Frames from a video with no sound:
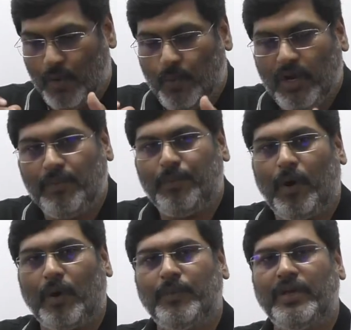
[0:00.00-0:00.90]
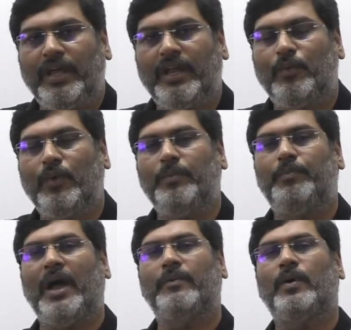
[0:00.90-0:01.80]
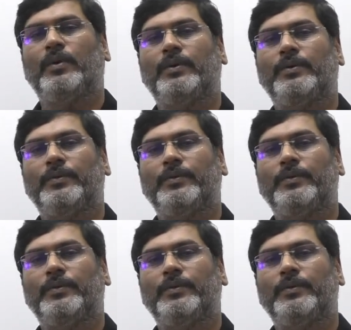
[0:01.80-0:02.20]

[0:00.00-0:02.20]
will form here one pi bond.